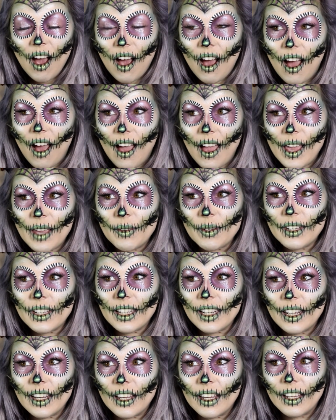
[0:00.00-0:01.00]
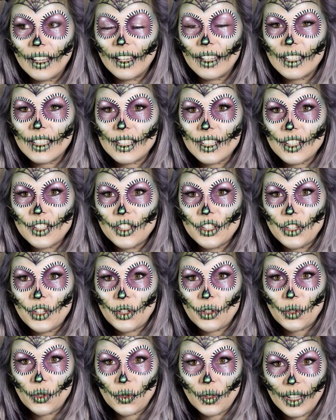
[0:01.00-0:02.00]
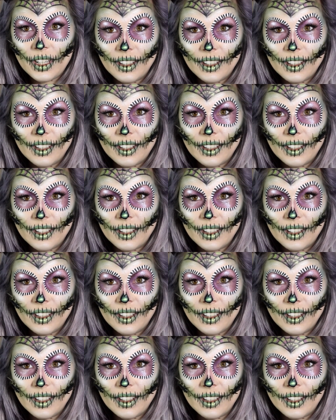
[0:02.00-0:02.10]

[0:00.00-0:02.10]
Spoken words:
I'm gonna do